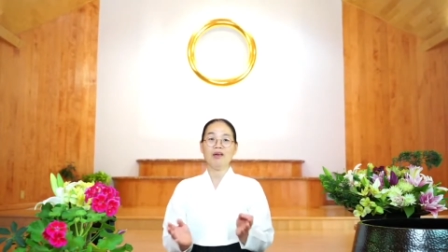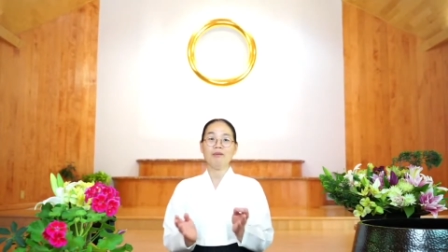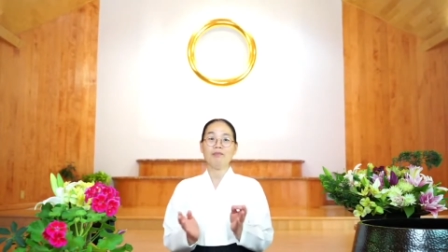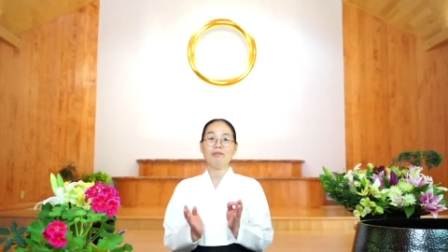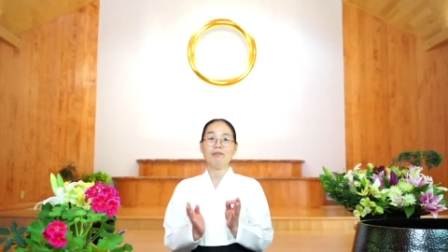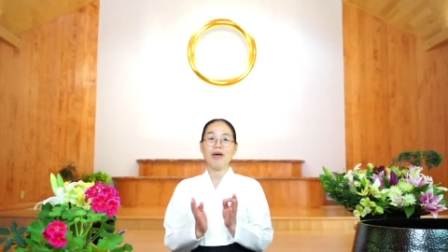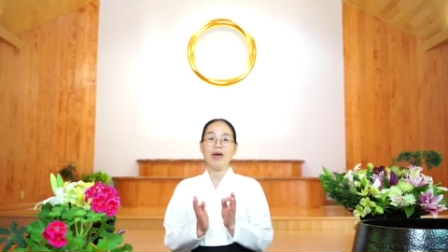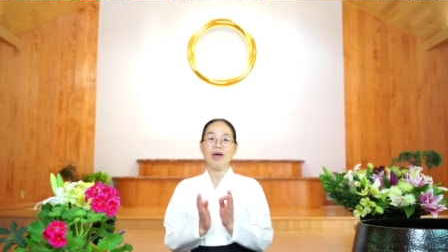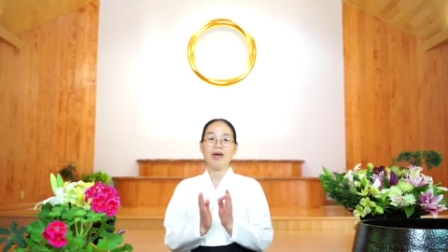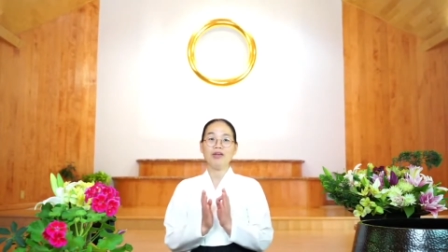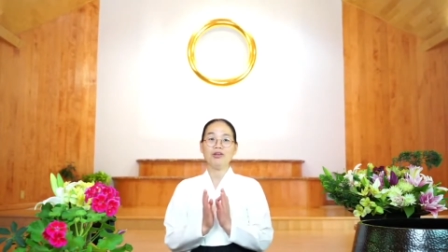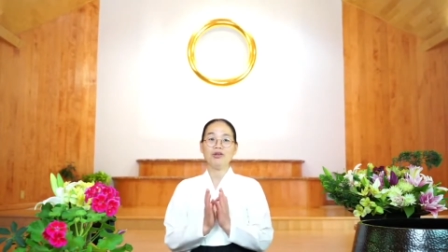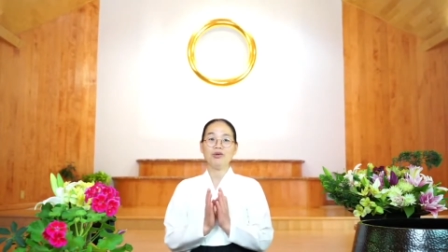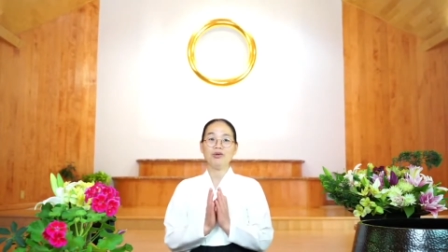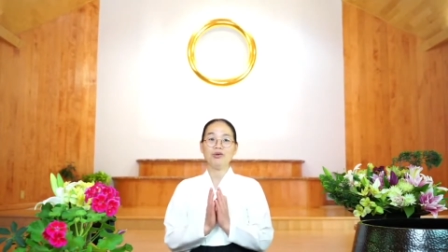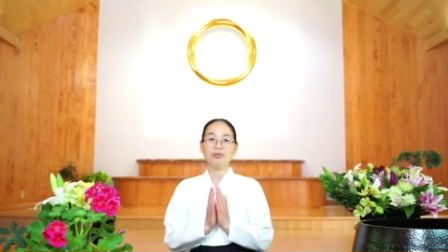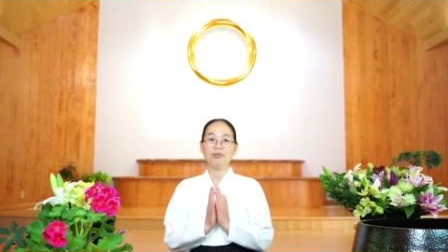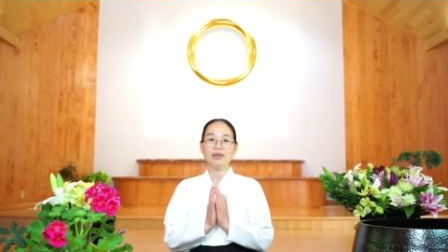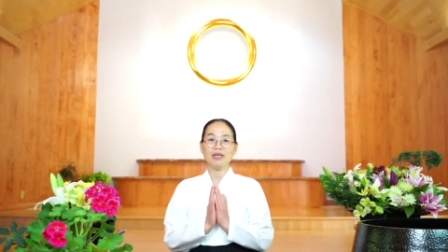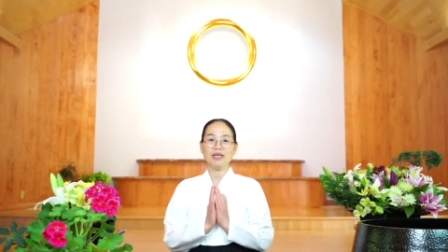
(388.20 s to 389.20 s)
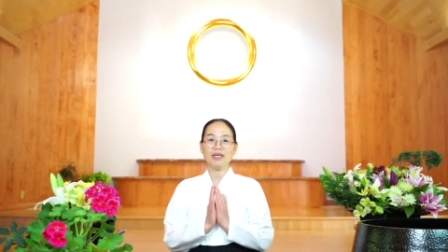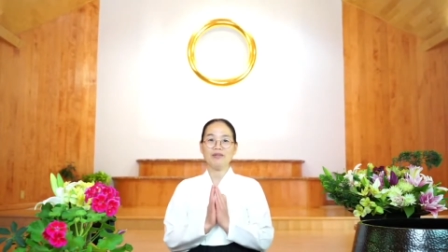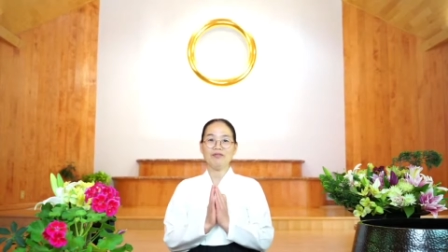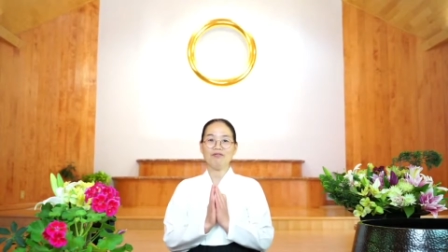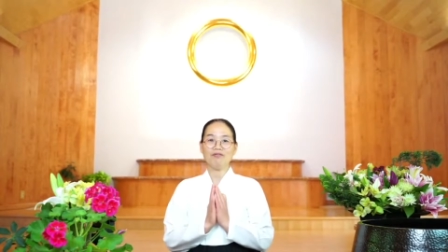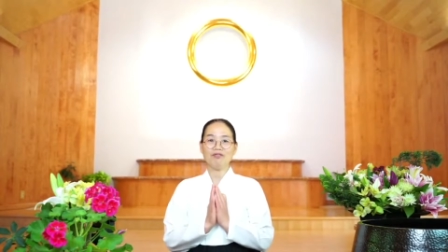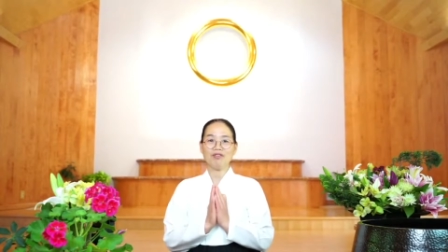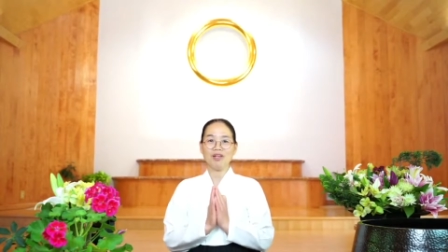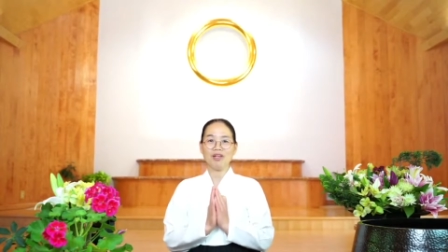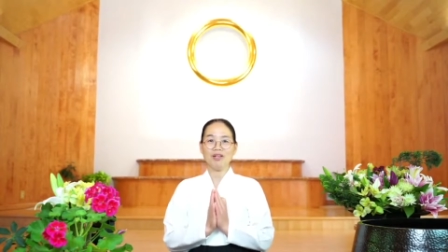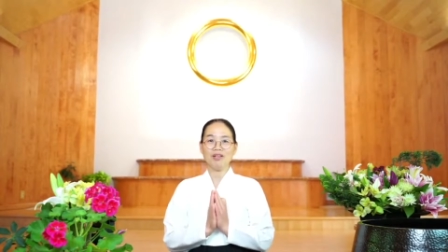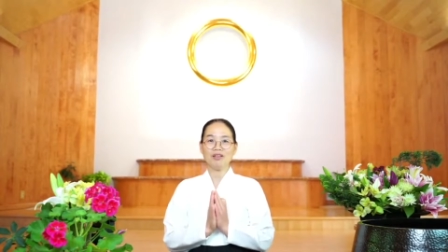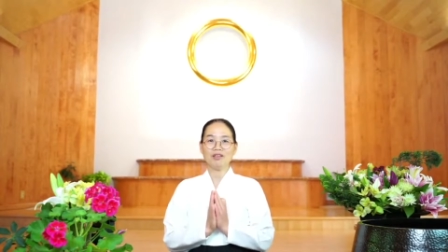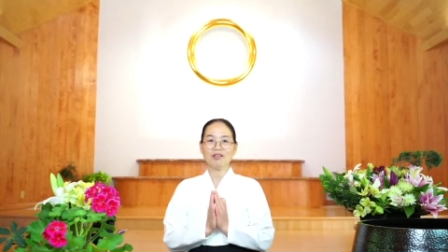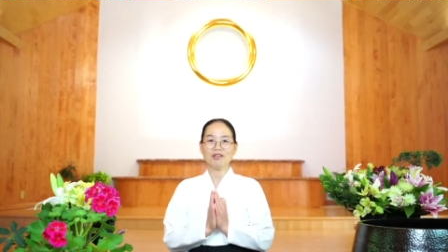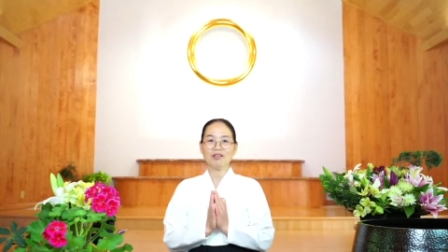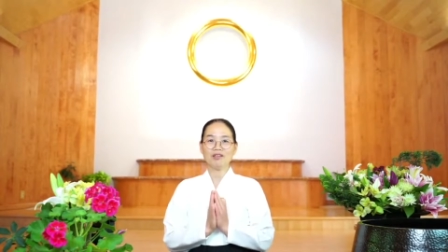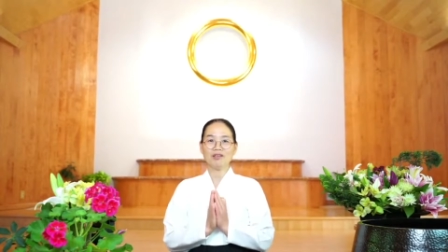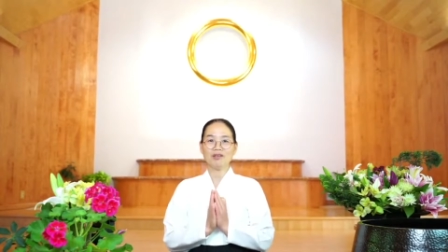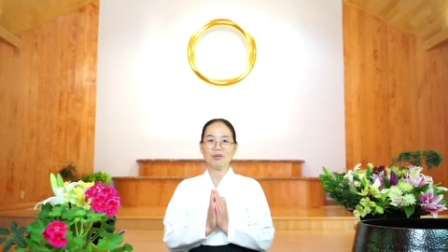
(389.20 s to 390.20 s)
May you be
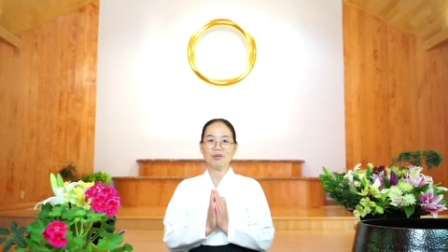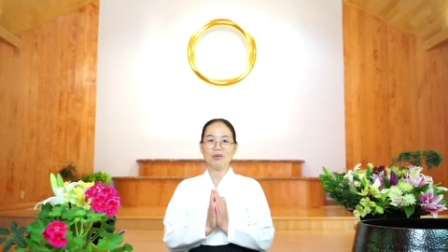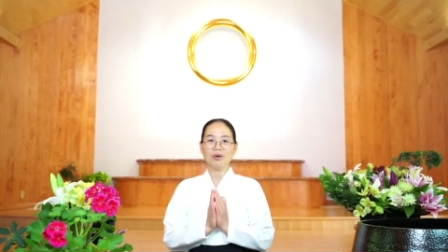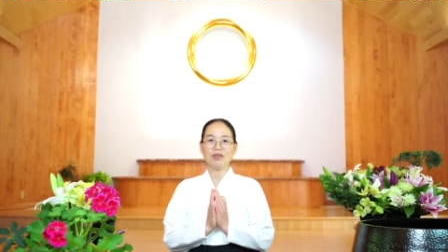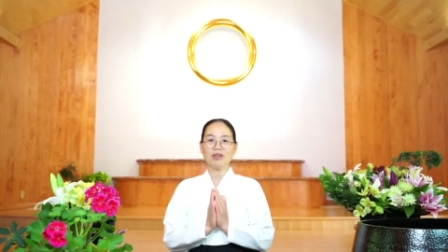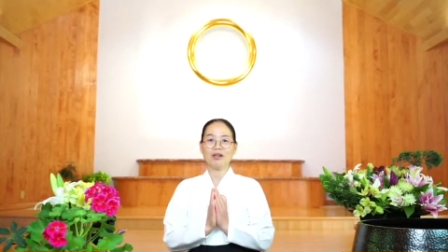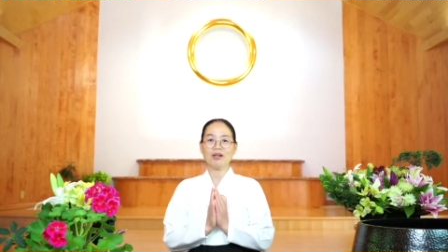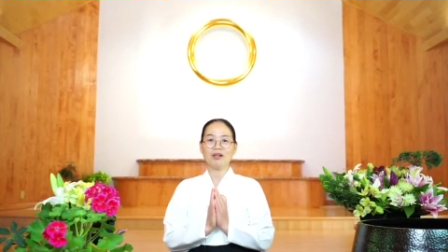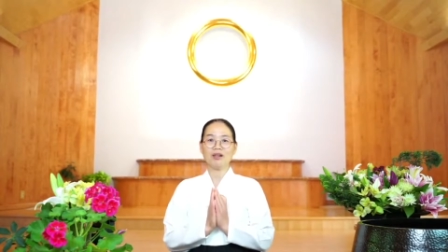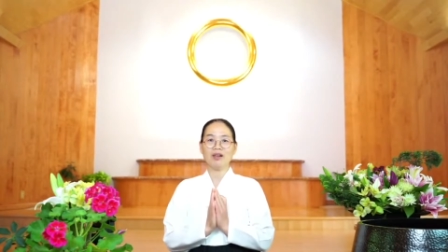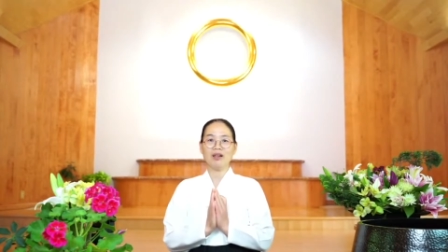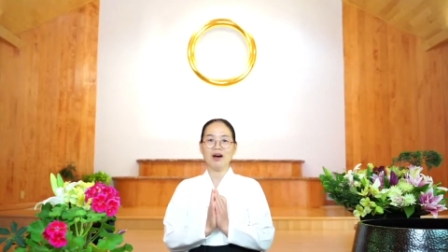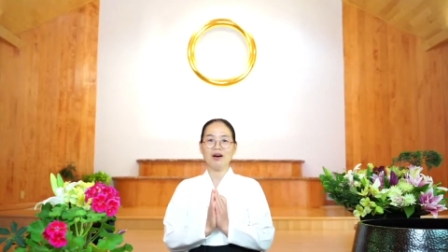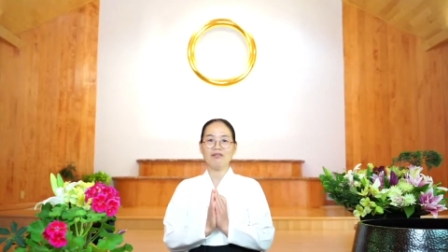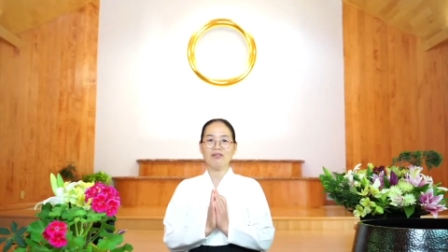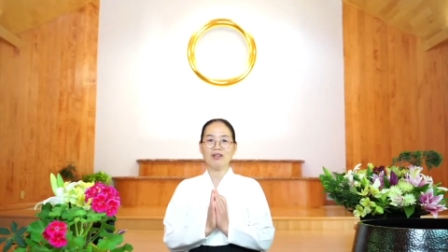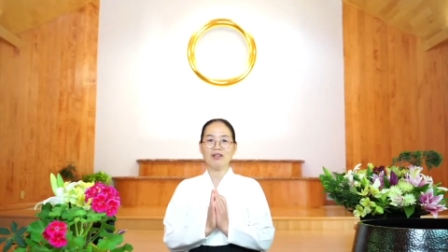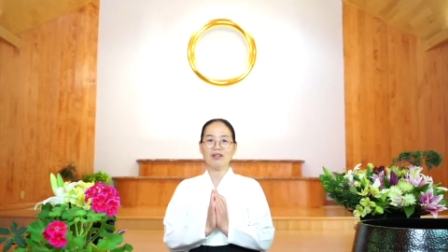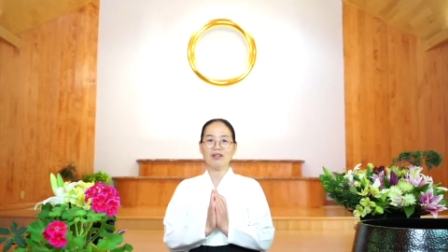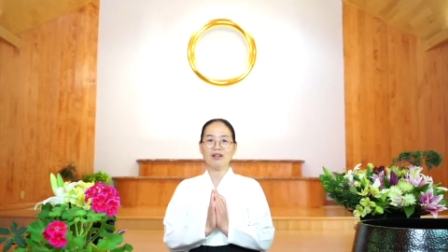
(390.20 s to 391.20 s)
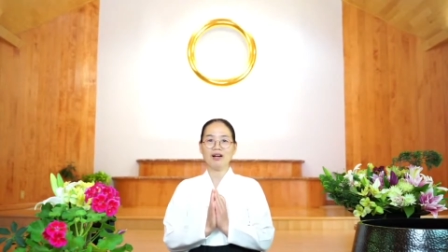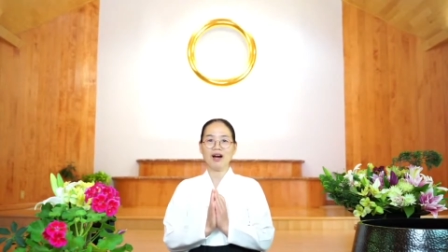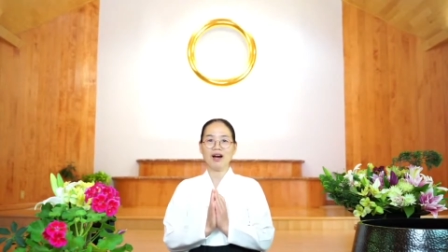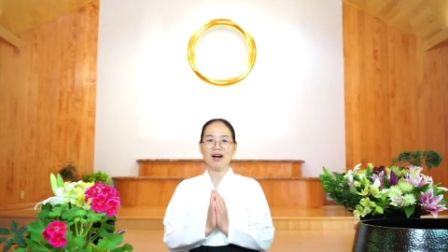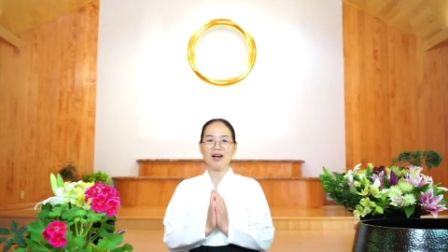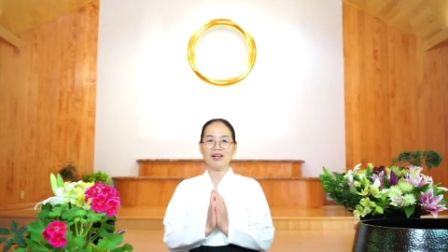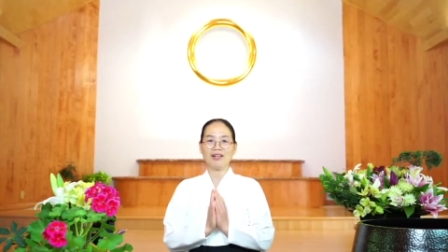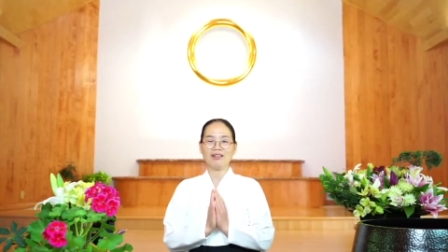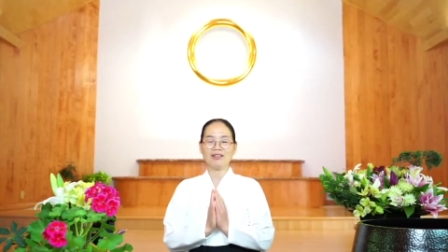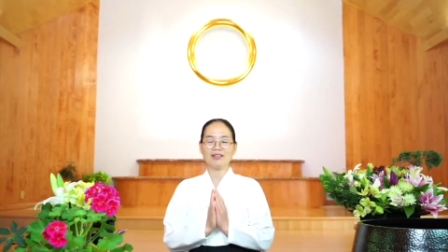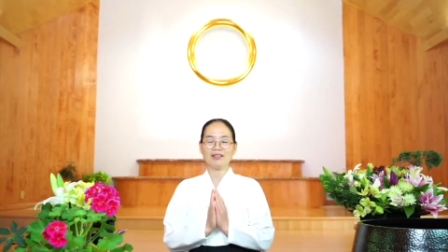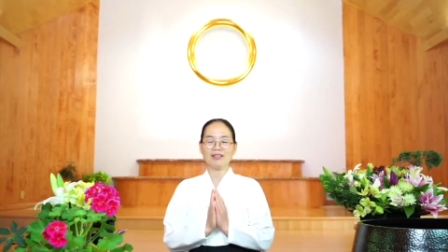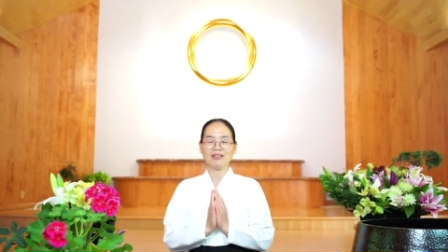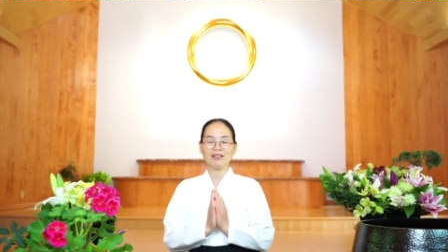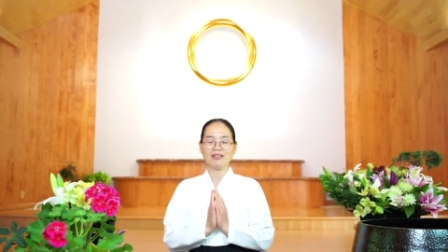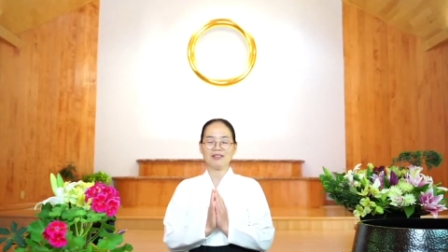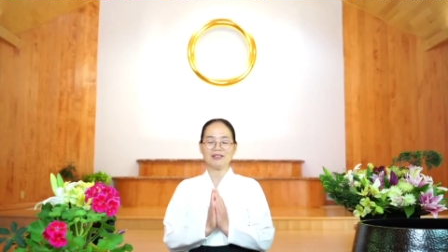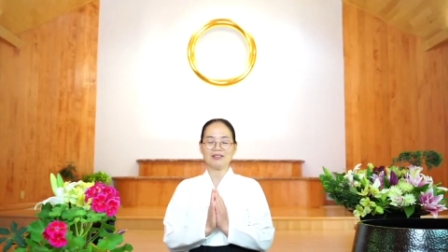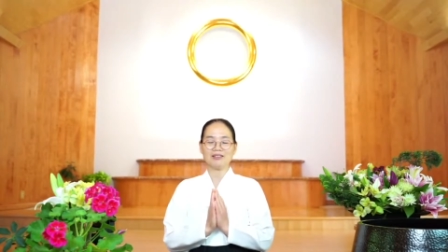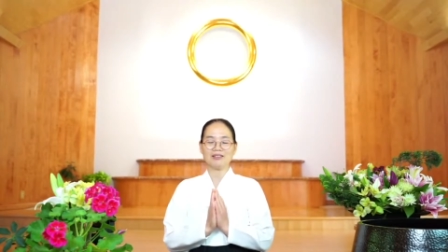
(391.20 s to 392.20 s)
filled with a loving
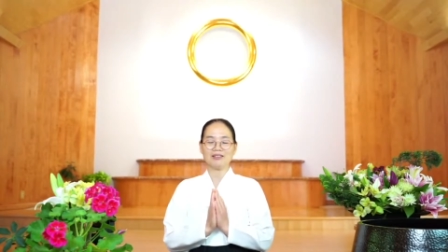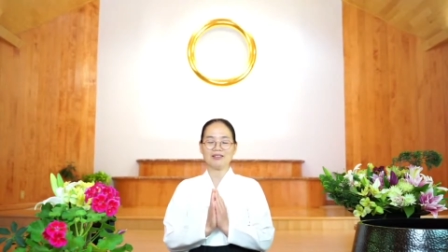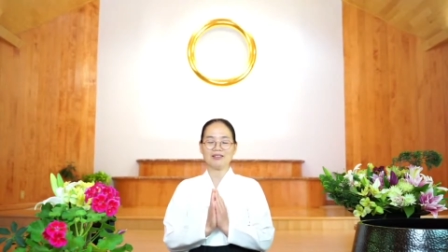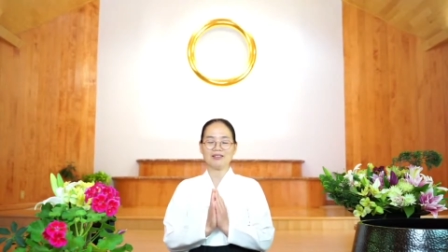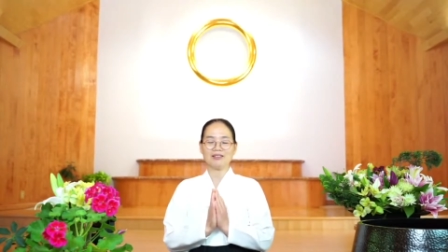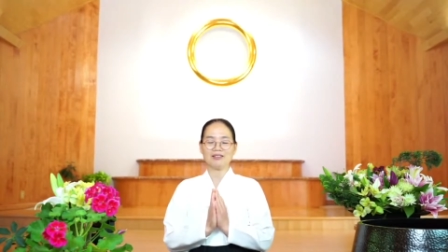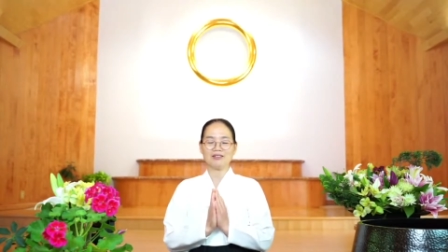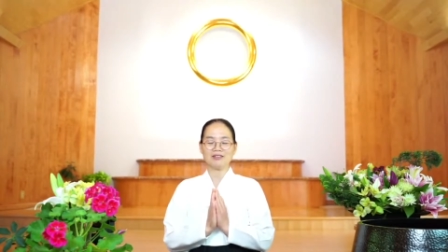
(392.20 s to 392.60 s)
kindness.